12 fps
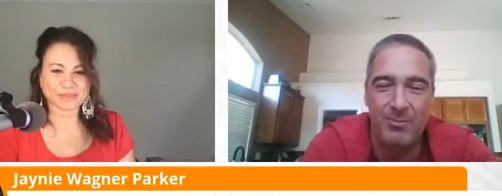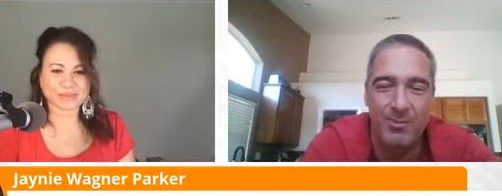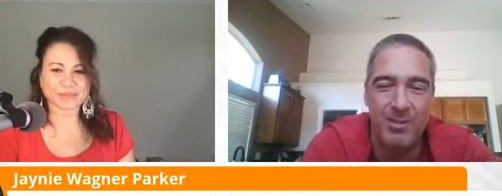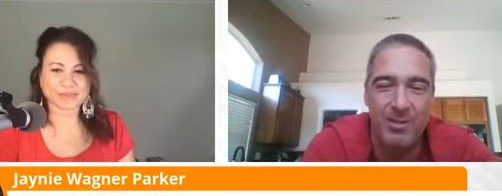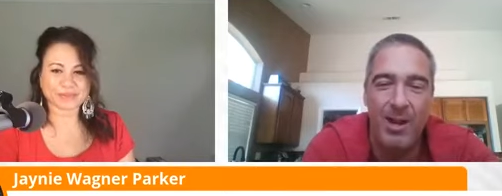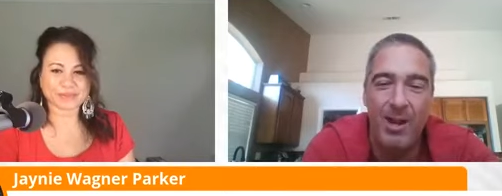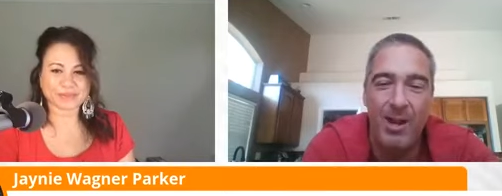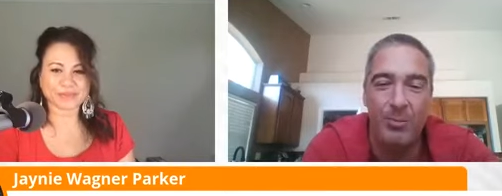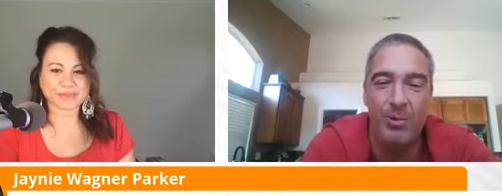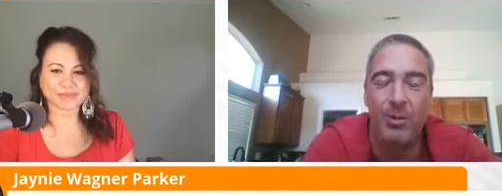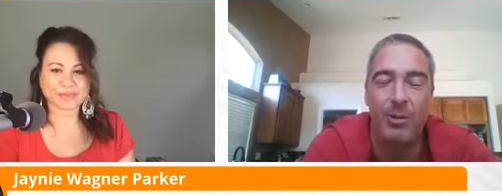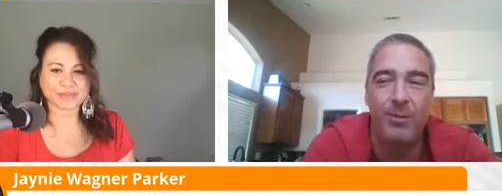Speaker 1: was not
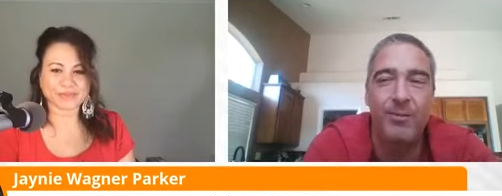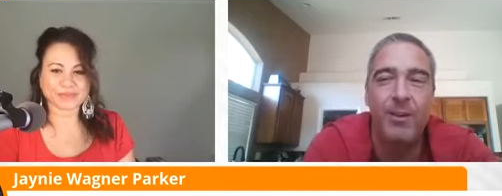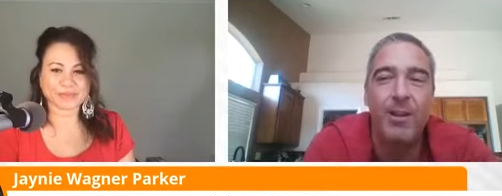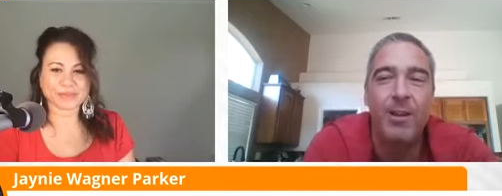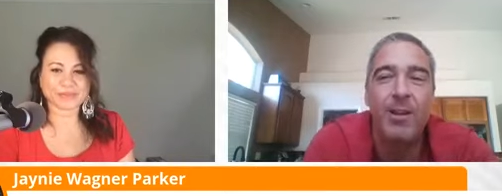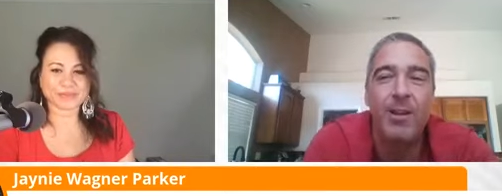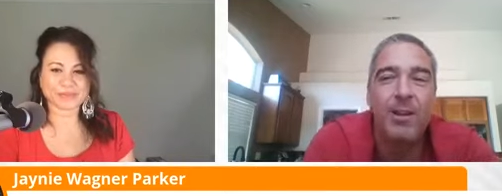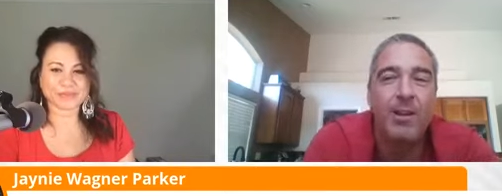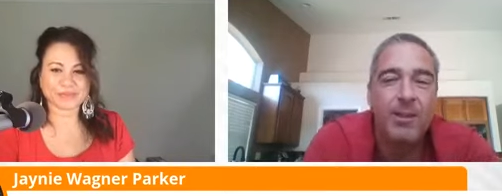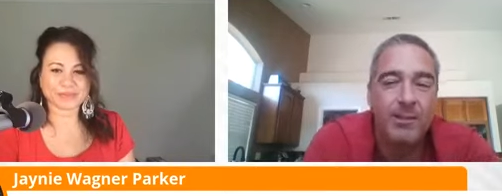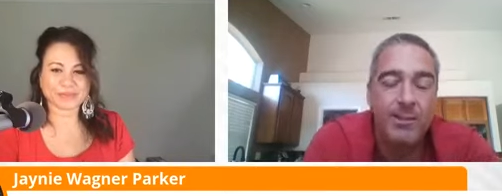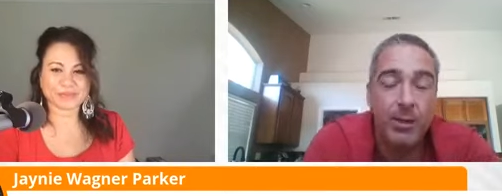aware of.
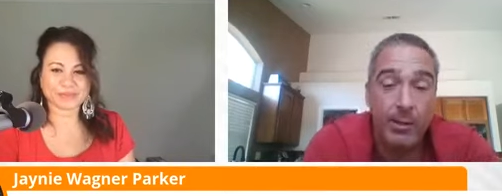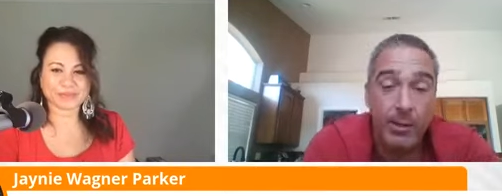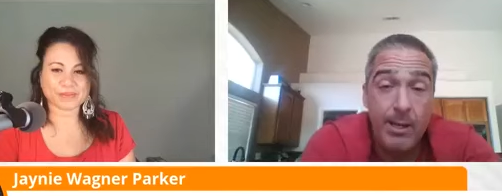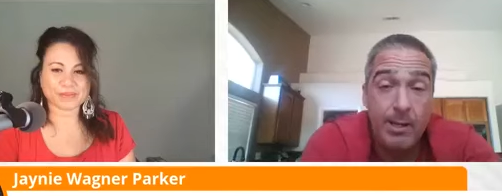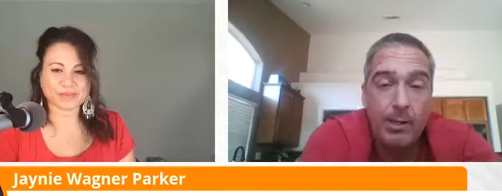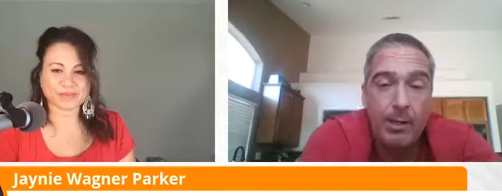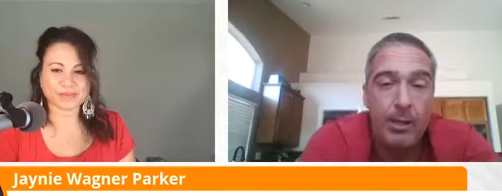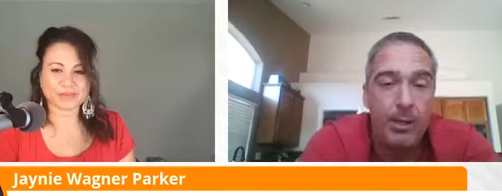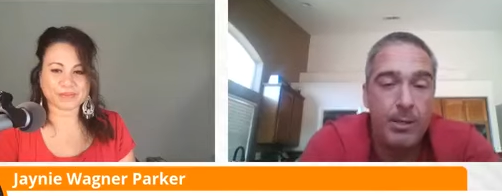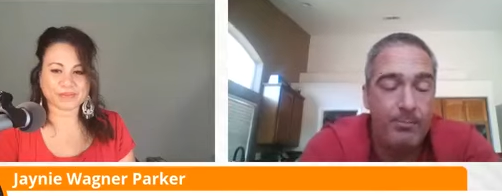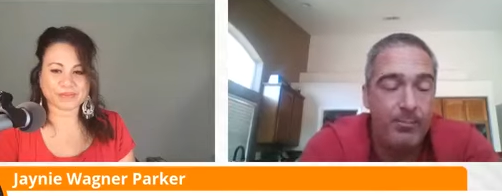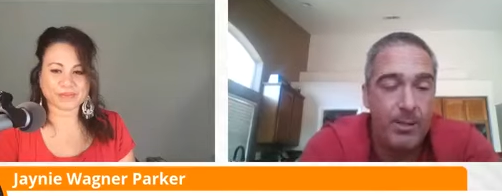So yeah,
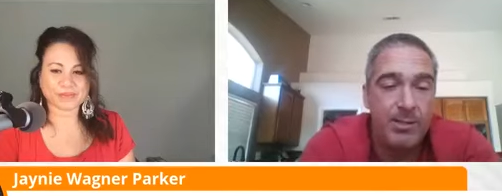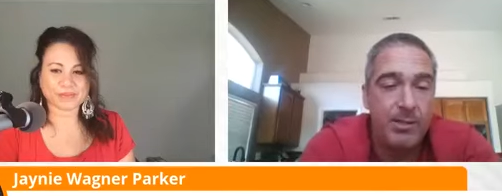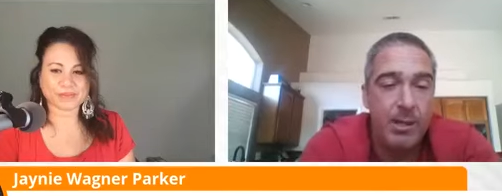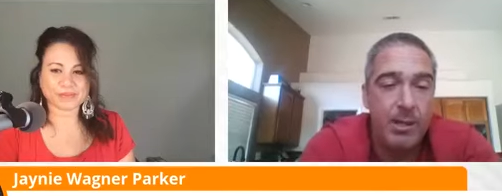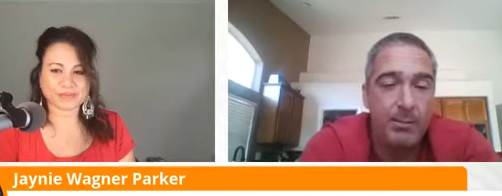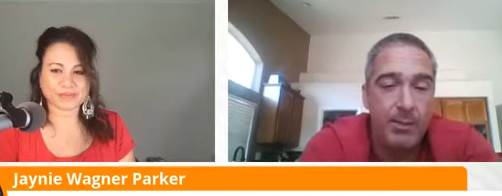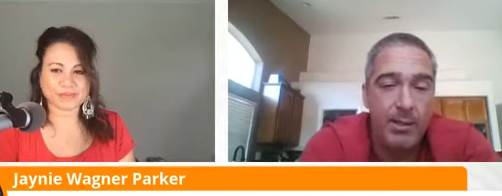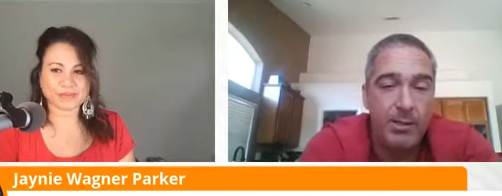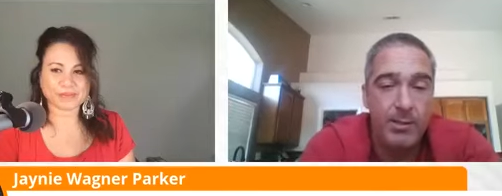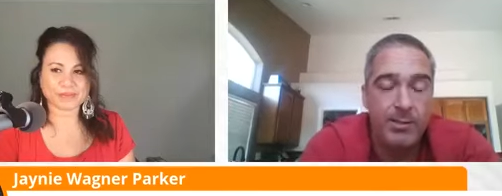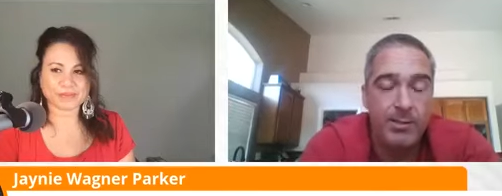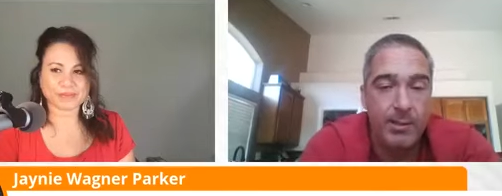um, it's a
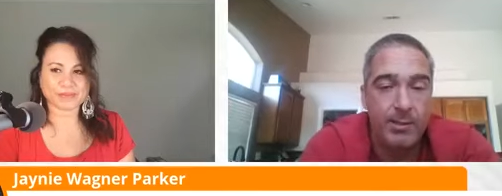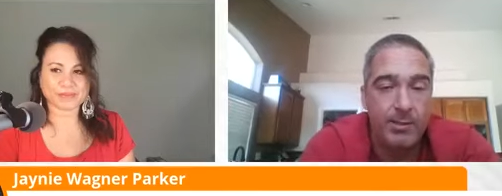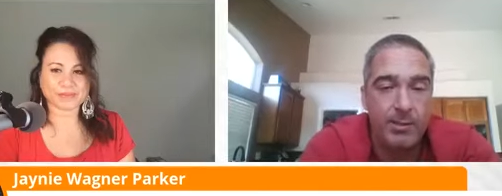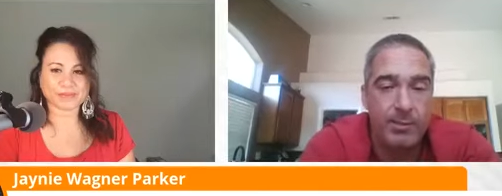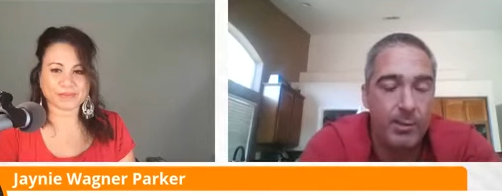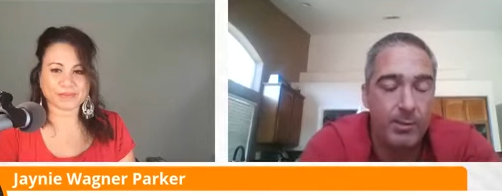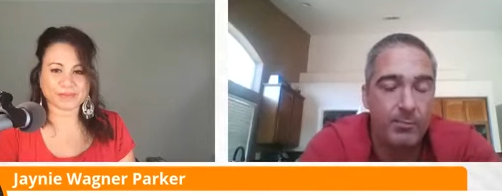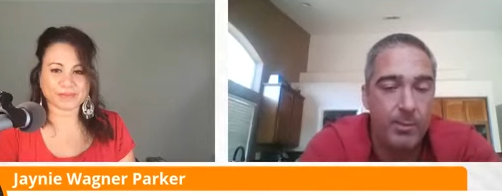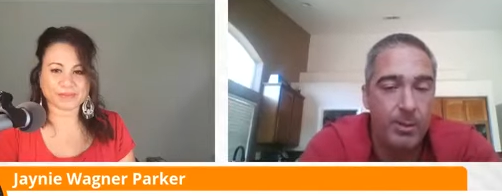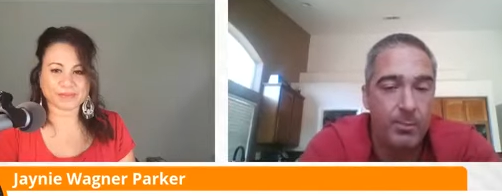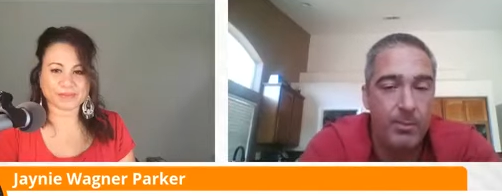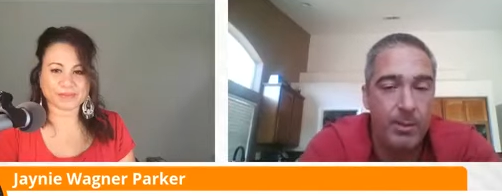combination of things, just hearing
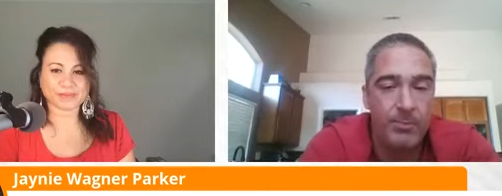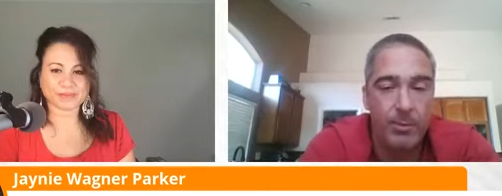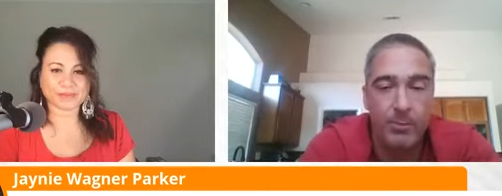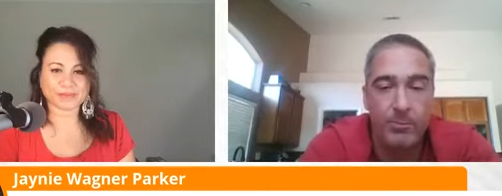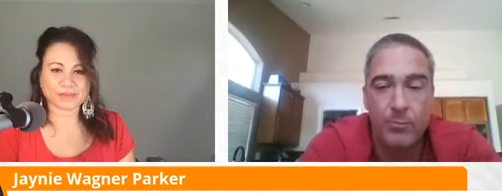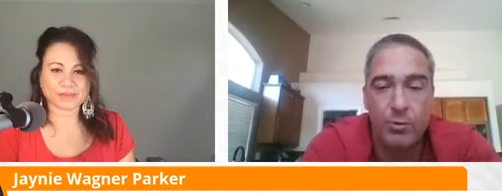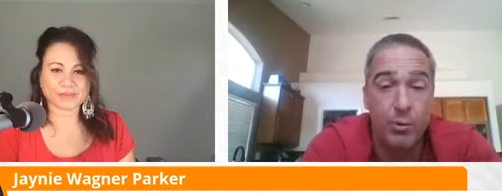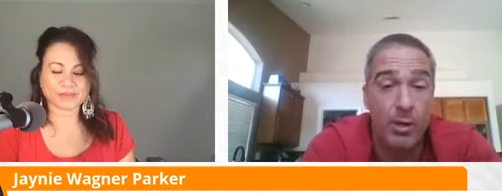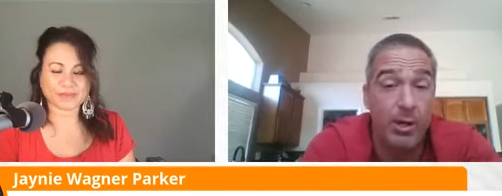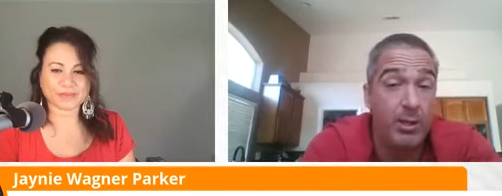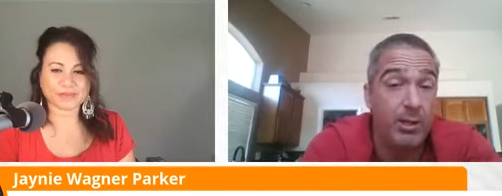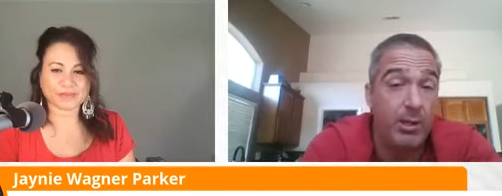from other people,
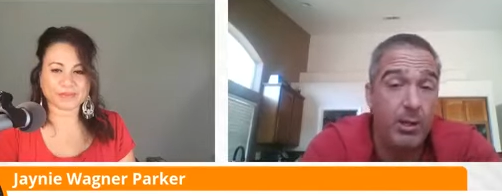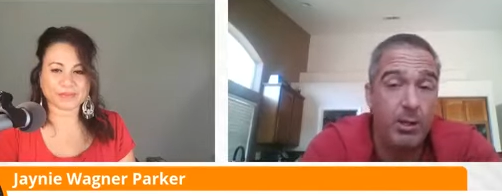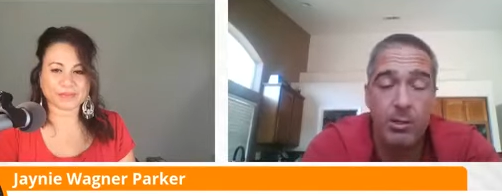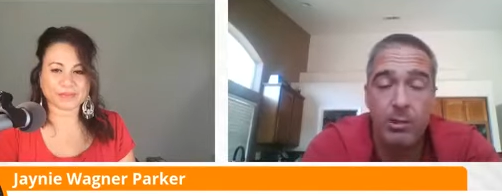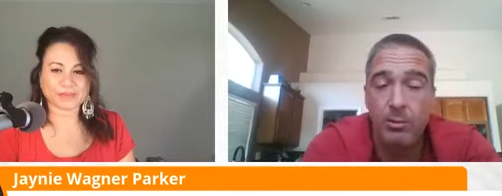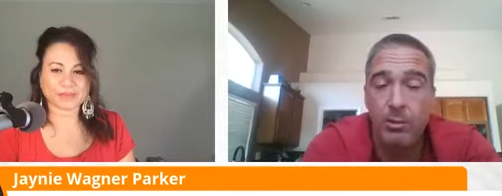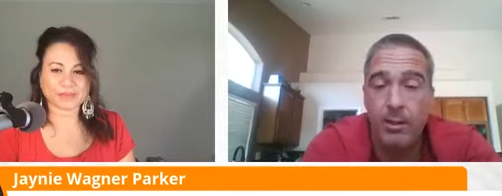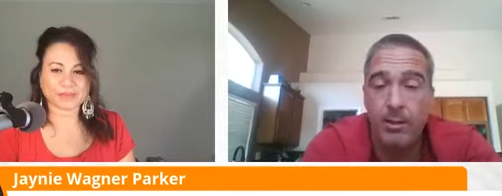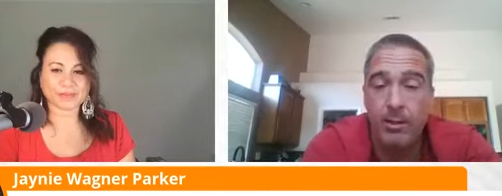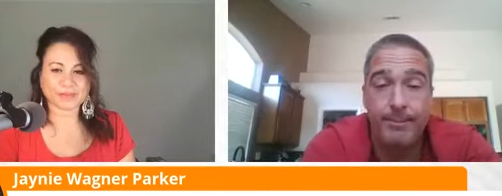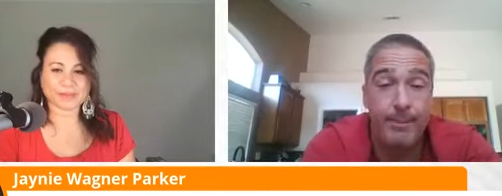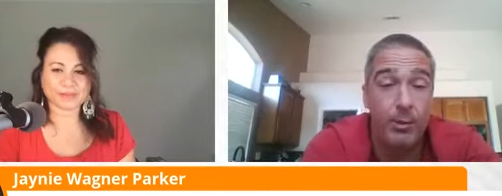trial and error,
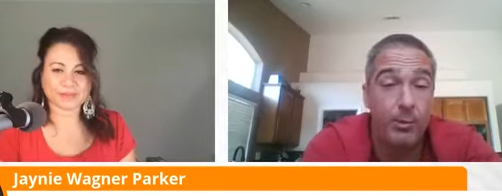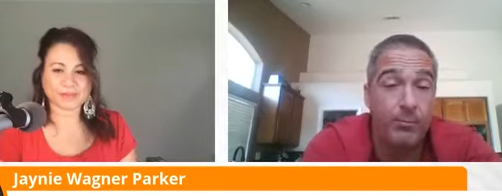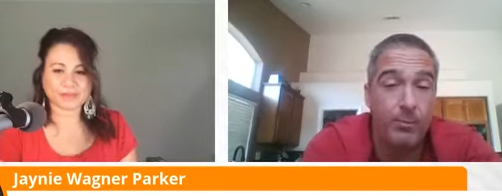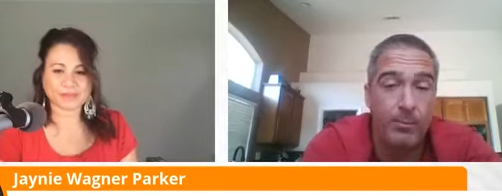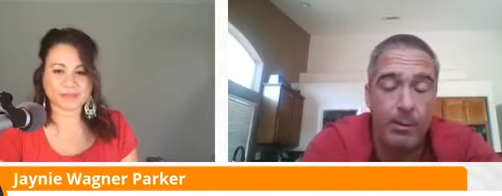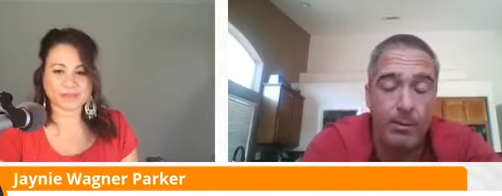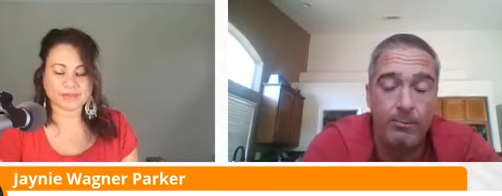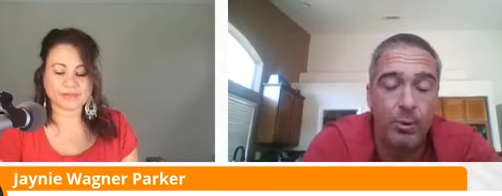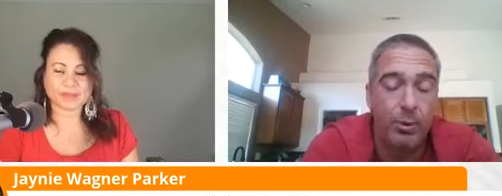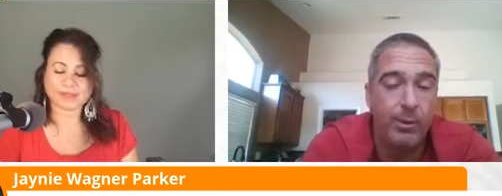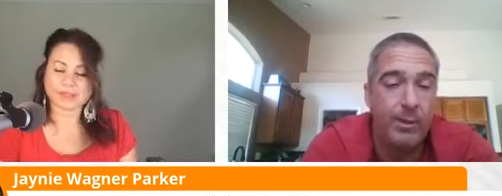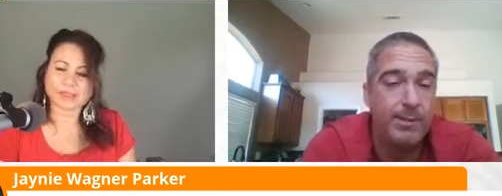um, hearing from
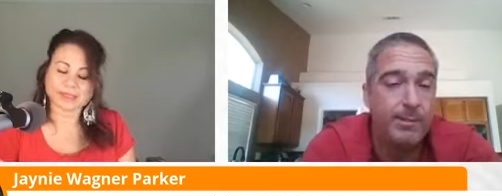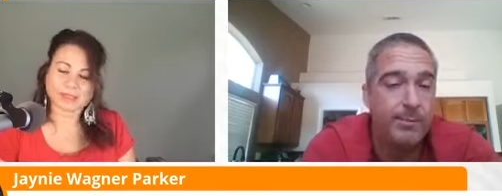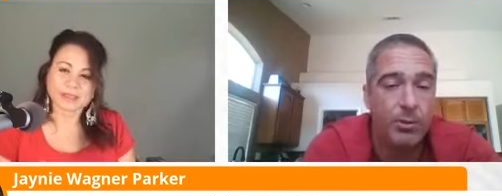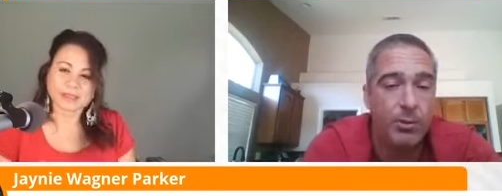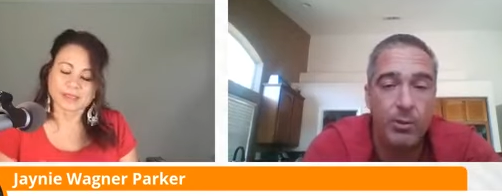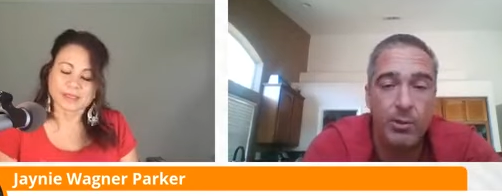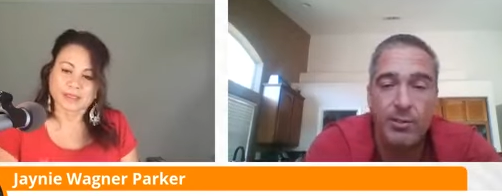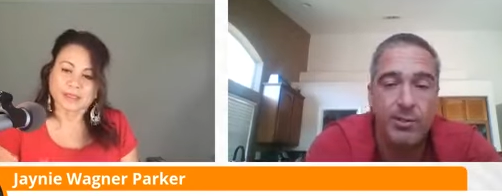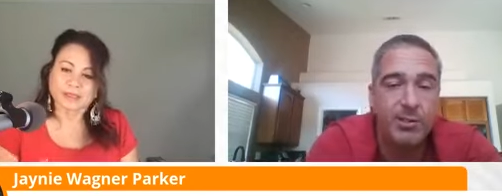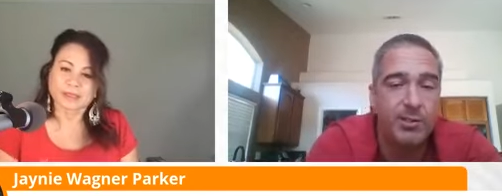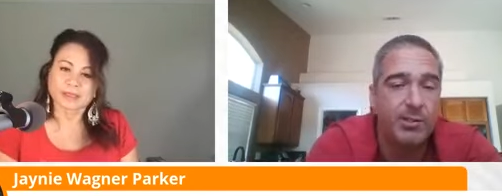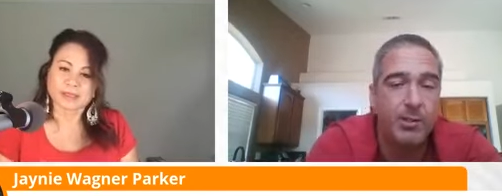employees of stores, just